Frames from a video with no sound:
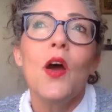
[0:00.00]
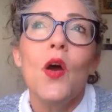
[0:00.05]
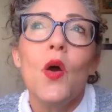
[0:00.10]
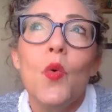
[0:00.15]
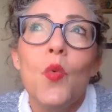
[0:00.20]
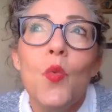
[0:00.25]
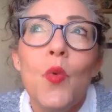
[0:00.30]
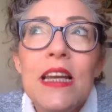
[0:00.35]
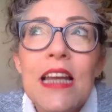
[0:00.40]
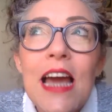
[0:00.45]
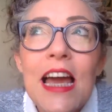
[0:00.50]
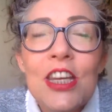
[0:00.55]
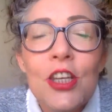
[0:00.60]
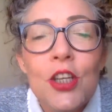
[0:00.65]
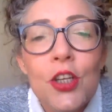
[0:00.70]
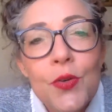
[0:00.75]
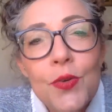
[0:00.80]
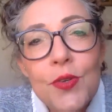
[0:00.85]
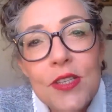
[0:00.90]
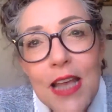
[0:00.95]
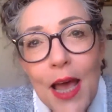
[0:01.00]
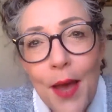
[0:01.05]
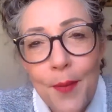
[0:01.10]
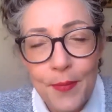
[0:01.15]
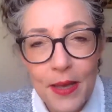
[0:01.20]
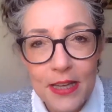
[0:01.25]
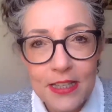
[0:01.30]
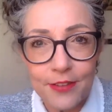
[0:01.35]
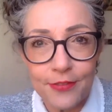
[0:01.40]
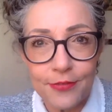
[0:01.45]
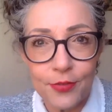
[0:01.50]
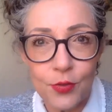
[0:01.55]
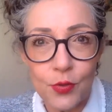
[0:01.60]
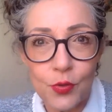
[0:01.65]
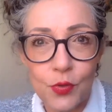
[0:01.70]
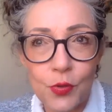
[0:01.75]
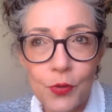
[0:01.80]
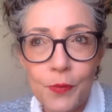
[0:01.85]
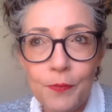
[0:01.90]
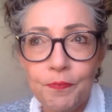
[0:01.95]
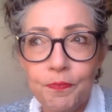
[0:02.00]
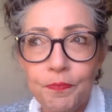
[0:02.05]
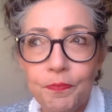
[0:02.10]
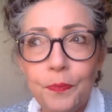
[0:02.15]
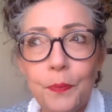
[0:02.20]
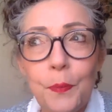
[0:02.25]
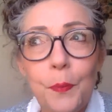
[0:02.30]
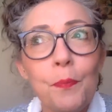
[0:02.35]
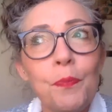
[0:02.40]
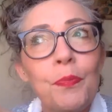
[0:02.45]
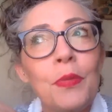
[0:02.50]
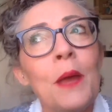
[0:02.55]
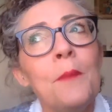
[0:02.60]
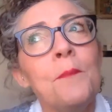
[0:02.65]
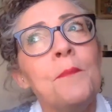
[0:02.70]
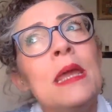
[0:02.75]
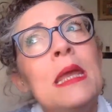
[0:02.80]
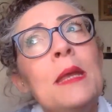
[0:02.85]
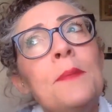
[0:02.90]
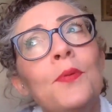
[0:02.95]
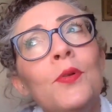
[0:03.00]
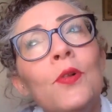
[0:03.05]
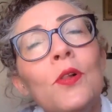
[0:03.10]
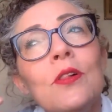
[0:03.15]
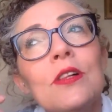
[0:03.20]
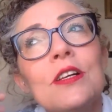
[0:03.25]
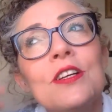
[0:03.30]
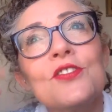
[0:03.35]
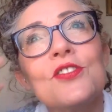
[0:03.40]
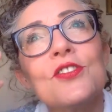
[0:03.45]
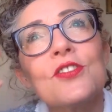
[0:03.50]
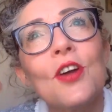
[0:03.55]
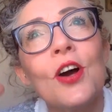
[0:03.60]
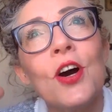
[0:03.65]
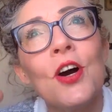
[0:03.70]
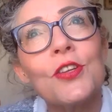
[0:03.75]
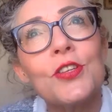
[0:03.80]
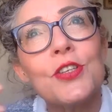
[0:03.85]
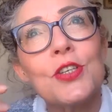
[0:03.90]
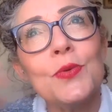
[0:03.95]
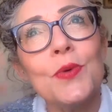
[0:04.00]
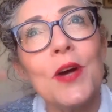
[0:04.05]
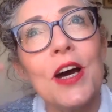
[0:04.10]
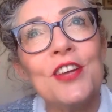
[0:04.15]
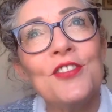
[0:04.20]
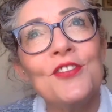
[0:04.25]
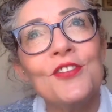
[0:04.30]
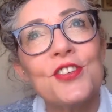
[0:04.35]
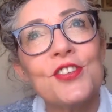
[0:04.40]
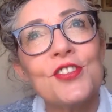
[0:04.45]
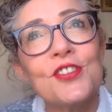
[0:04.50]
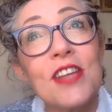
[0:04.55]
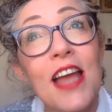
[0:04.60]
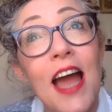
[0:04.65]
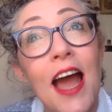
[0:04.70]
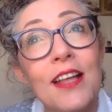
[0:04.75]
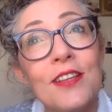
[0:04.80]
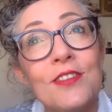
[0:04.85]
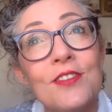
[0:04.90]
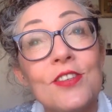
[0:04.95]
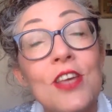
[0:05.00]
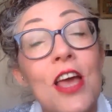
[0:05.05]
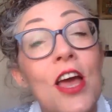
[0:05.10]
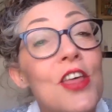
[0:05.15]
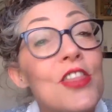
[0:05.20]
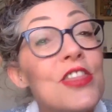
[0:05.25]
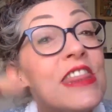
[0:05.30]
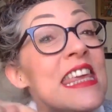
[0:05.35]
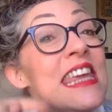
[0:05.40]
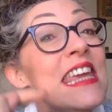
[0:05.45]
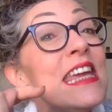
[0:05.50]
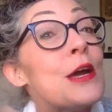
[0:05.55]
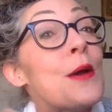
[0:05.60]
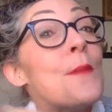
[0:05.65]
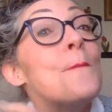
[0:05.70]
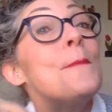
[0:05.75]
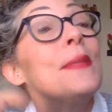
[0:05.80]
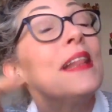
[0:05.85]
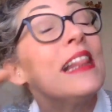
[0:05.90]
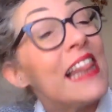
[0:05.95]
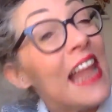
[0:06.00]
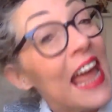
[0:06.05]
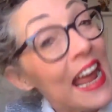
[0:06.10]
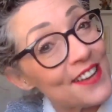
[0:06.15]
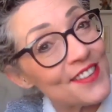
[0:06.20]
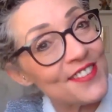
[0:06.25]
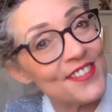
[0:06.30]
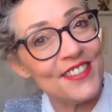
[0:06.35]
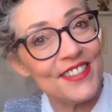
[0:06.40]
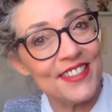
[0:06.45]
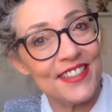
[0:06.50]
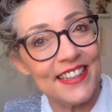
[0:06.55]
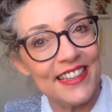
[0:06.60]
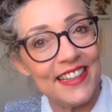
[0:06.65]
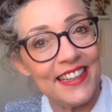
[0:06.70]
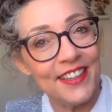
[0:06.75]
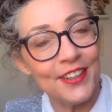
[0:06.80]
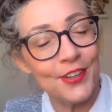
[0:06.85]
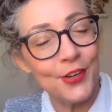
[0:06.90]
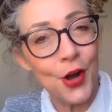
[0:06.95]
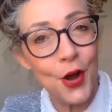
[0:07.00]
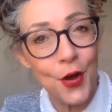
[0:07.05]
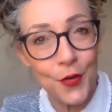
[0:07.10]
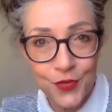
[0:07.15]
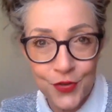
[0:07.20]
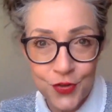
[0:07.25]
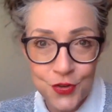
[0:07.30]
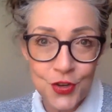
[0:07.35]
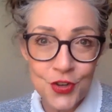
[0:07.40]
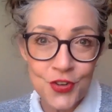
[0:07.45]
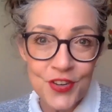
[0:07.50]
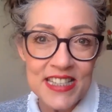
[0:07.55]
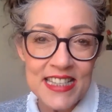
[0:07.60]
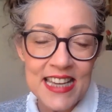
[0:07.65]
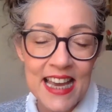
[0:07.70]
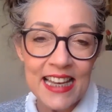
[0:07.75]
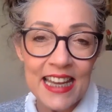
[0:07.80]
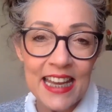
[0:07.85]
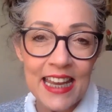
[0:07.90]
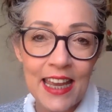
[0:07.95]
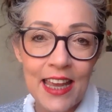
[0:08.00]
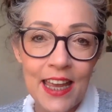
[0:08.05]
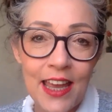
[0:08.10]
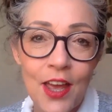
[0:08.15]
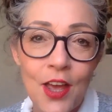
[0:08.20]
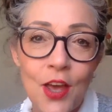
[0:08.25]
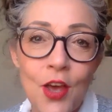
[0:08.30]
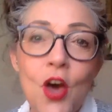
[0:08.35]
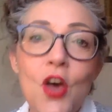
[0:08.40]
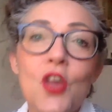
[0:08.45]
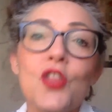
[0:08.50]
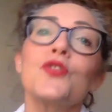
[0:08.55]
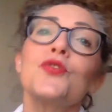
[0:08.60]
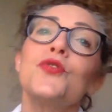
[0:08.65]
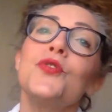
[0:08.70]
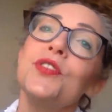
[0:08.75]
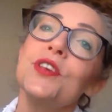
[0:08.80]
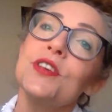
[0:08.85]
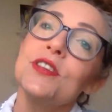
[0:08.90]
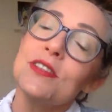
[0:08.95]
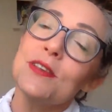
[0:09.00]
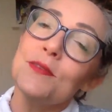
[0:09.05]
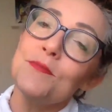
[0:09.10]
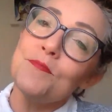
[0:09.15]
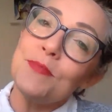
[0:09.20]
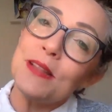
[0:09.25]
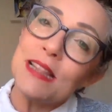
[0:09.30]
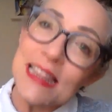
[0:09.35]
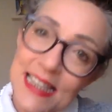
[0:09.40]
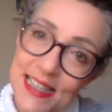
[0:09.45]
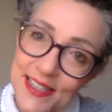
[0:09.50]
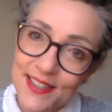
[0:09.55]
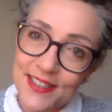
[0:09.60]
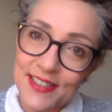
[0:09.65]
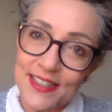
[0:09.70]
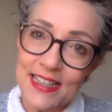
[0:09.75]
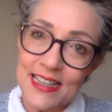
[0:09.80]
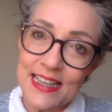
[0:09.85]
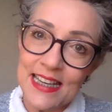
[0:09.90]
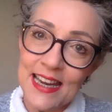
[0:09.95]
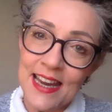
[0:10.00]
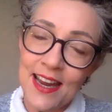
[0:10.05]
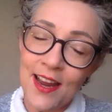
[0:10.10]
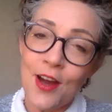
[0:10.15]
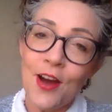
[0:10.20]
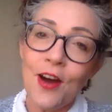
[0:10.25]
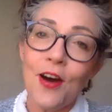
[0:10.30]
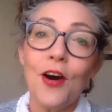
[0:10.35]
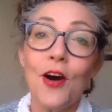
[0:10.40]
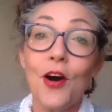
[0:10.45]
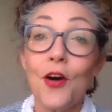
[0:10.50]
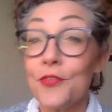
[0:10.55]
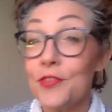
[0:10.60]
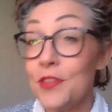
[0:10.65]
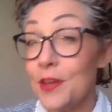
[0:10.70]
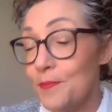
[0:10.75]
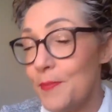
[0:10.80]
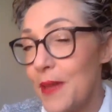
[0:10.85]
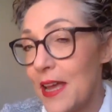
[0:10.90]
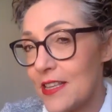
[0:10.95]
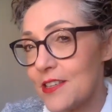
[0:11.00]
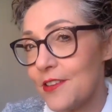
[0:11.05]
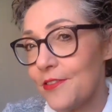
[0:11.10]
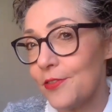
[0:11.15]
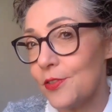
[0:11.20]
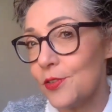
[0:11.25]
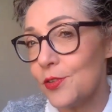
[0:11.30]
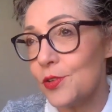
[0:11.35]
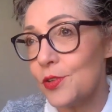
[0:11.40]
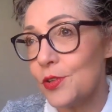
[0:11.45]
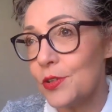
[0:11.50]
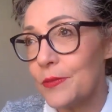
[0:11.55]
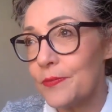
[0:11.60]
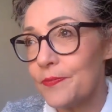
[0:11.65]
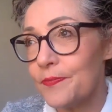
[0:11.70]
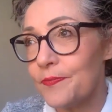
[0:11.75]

When I use that metaphor, people can start to understand the complexity of storytelling through the simplicity of the metaphor.